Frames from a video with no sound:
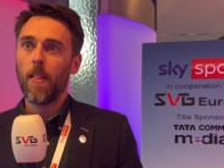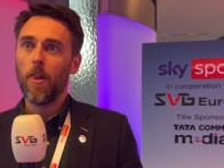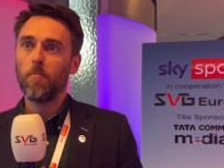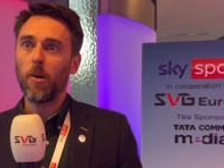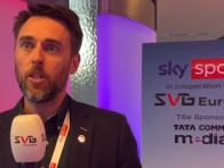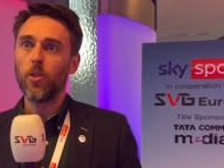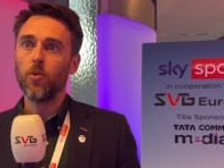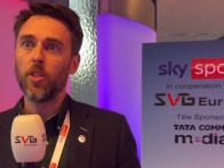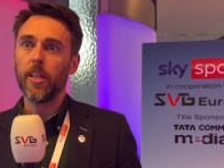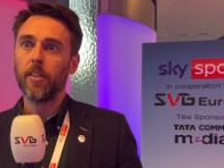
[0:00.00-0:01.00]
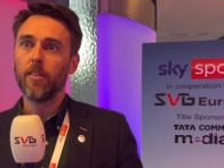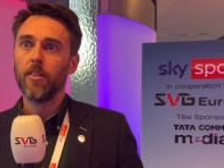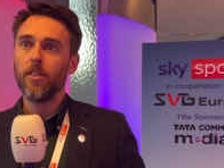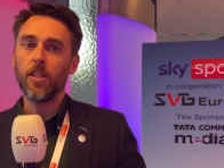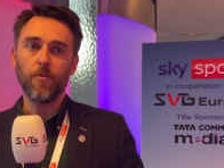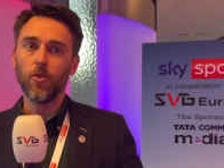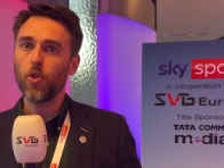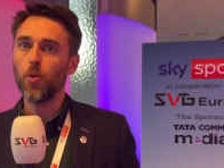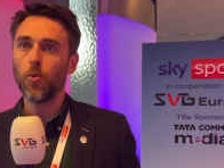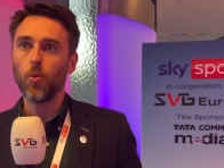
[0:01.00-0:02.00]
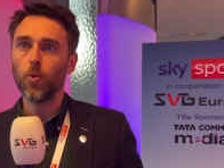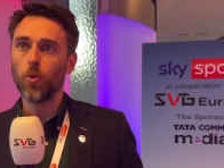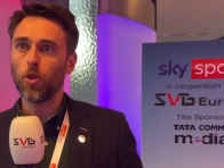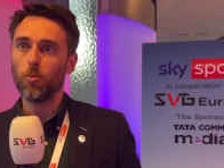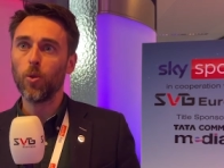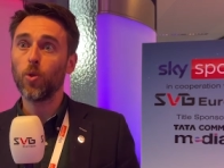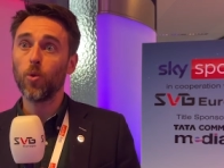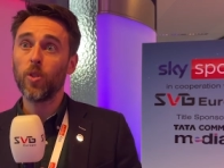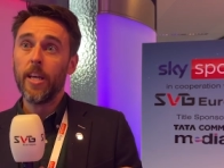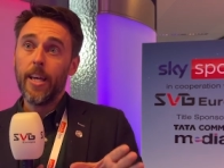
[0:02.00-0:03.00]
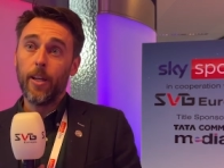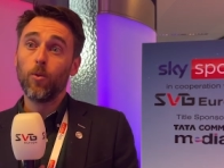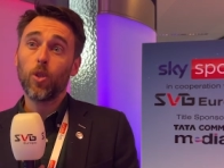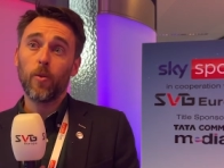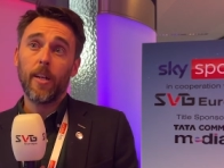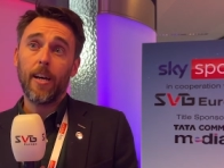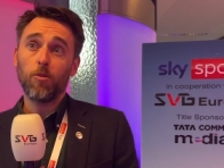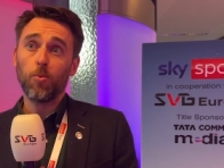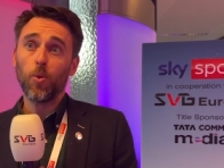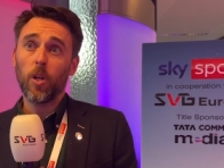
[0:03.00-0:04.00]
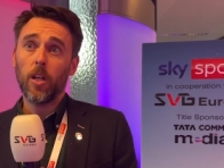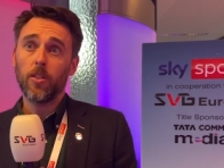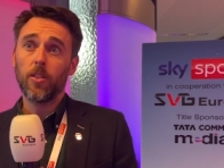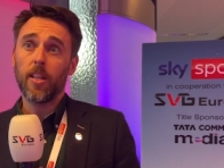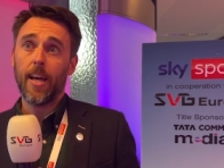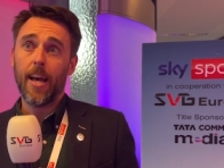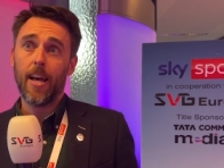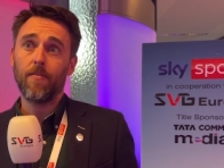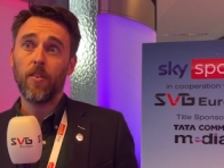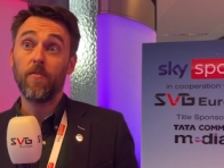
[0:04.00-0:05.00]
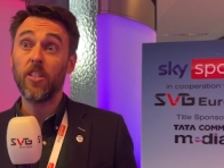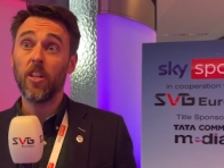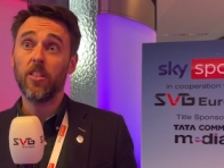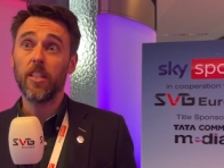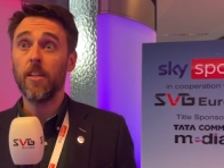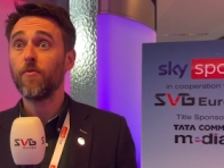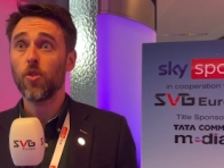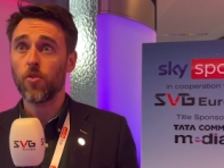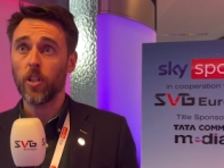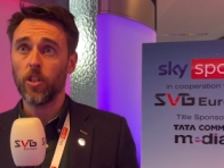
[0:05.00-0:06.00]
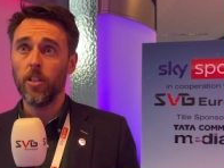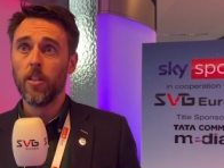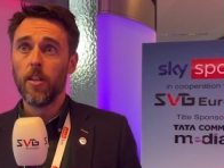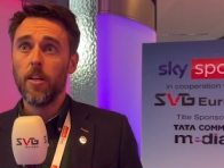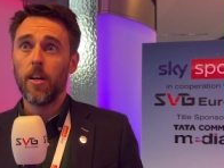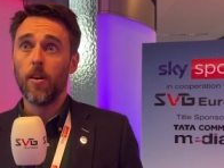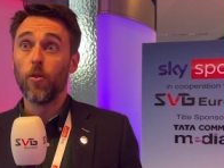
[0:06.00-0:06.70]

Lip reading: by using different tools or smaller tools. It also allows broadcasters that have a Vizrt infrastructure or